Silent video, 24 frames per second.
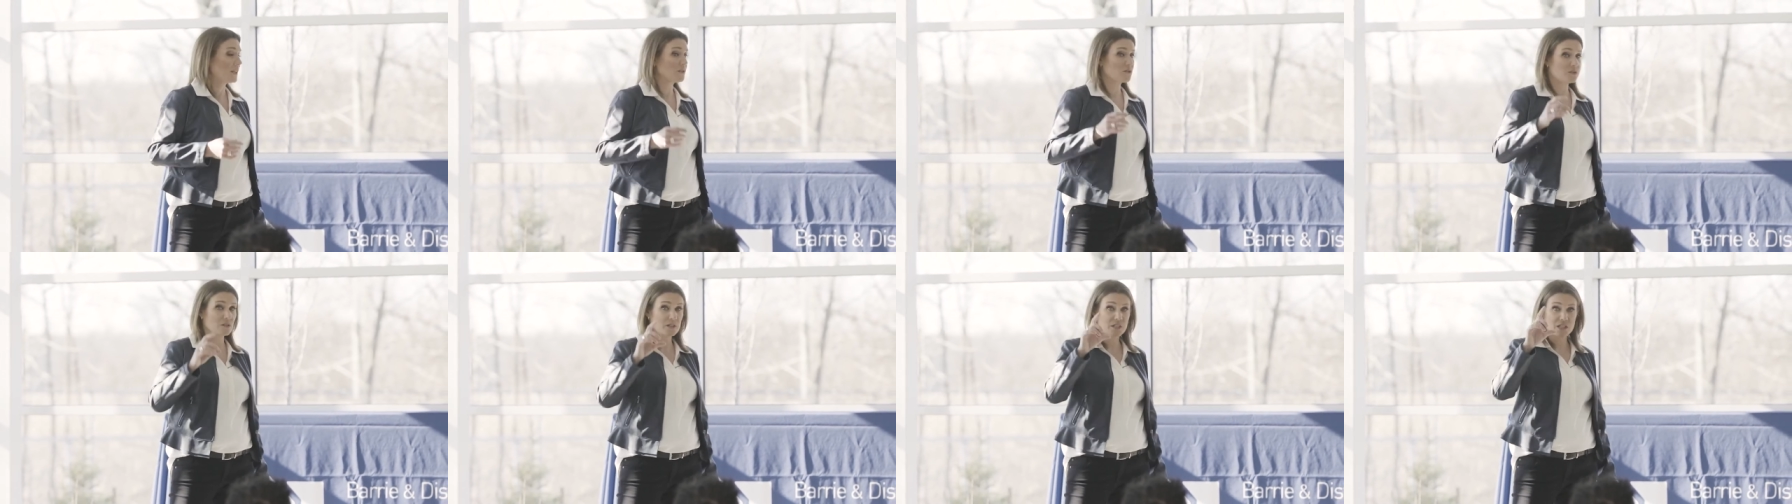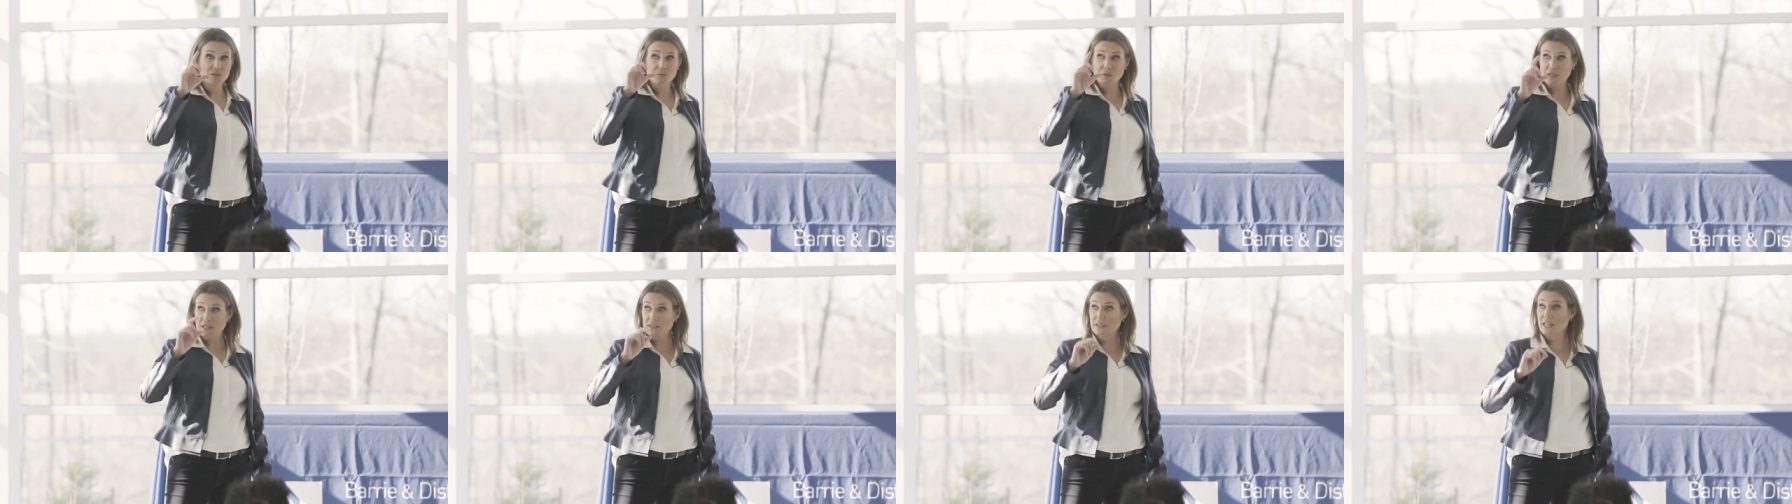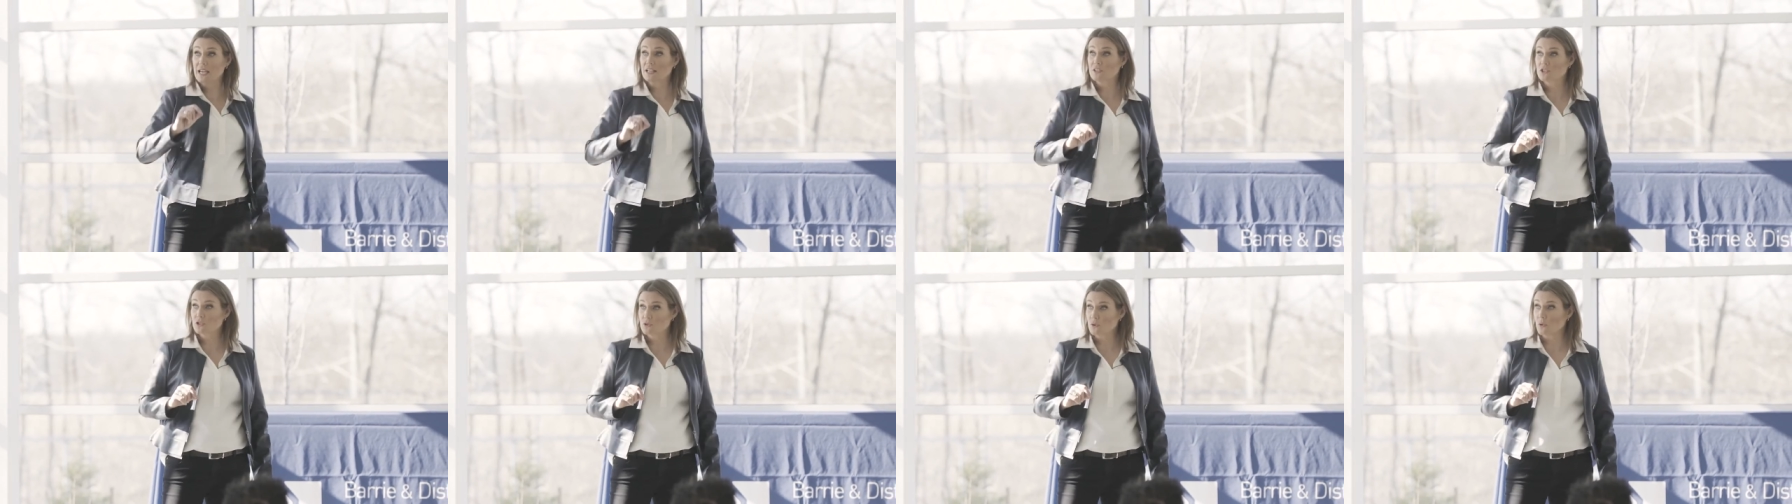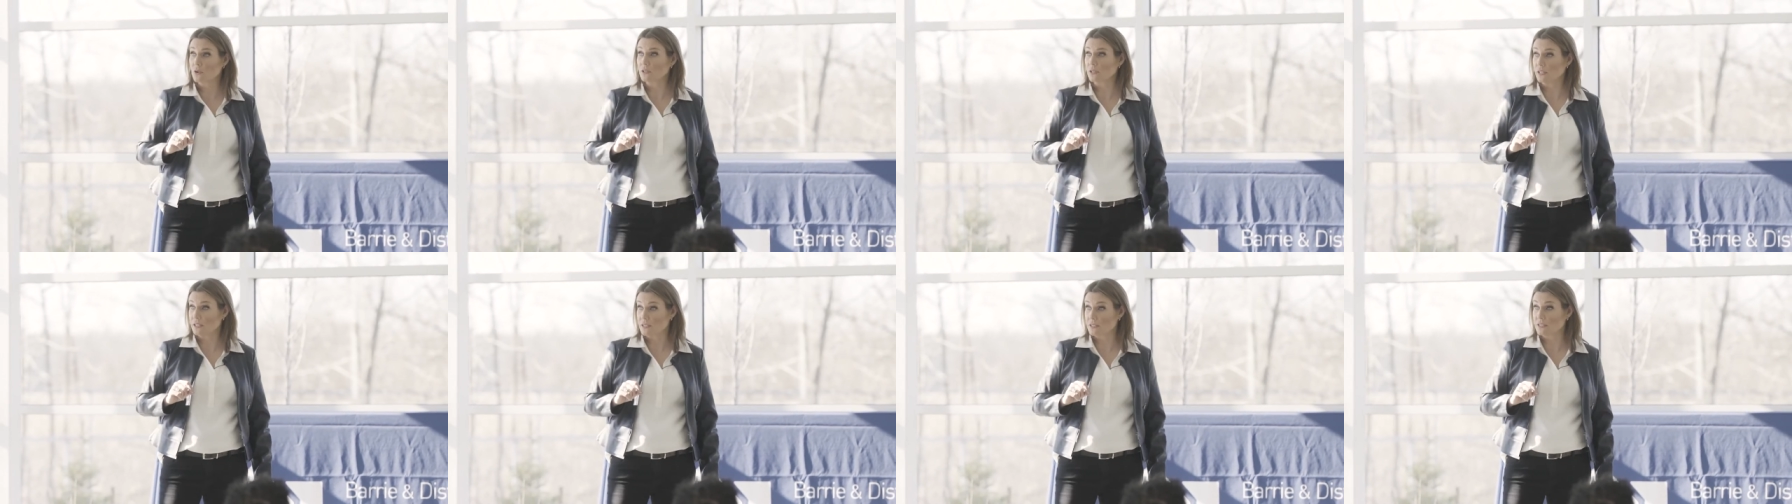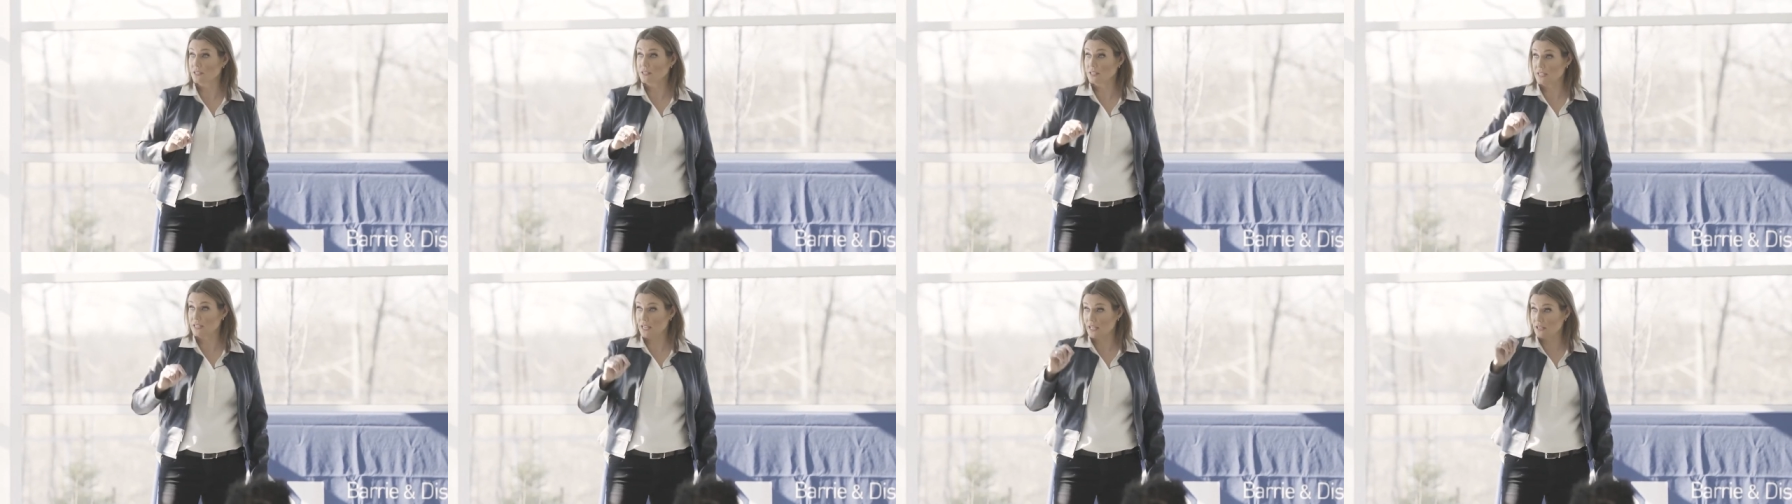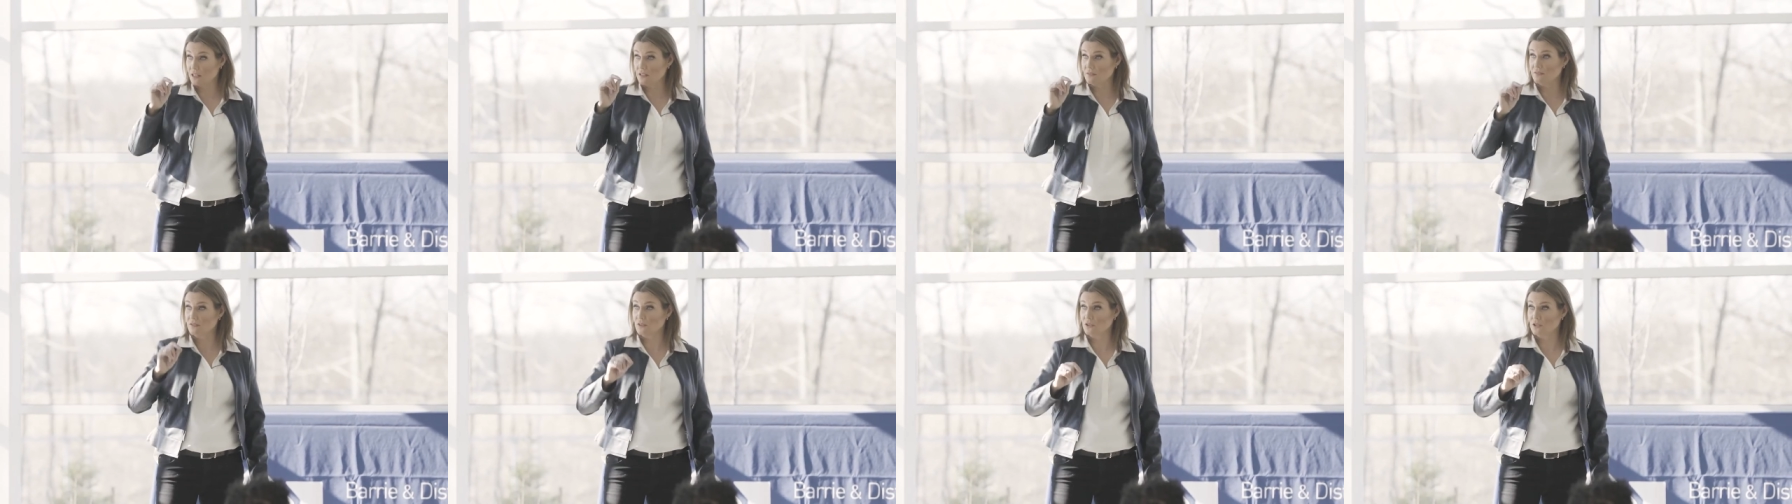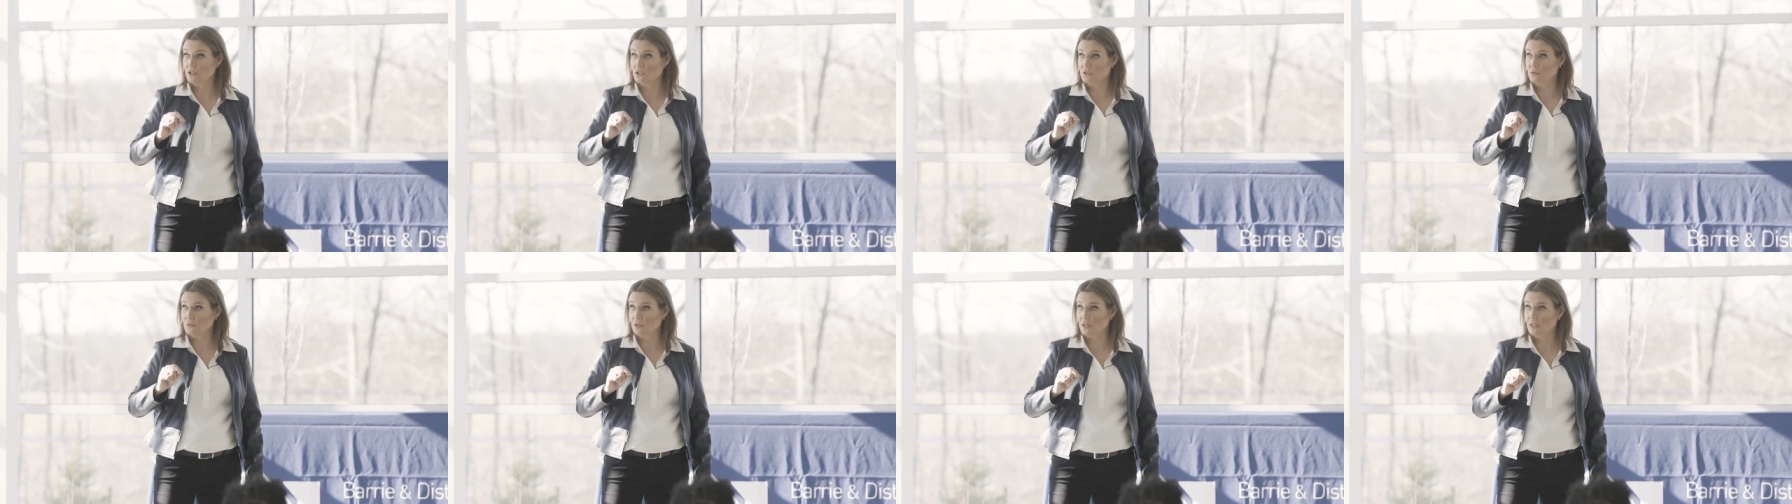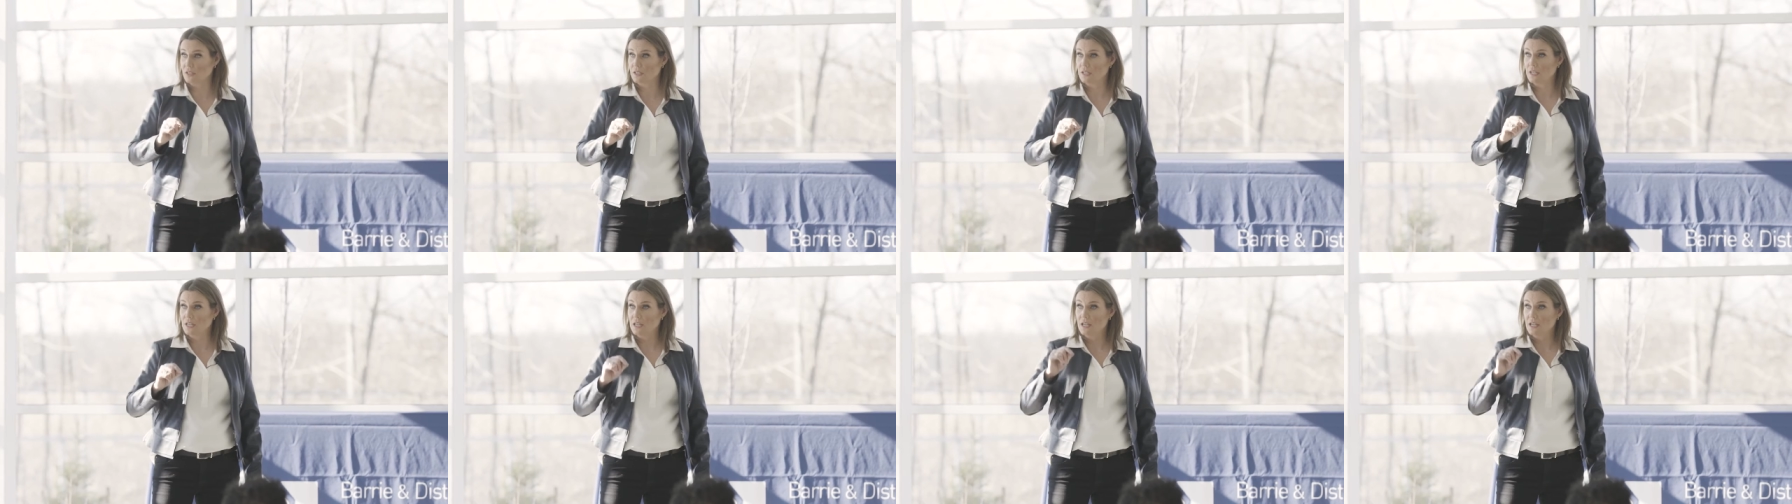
So at least we get that short list at the end of the first tour.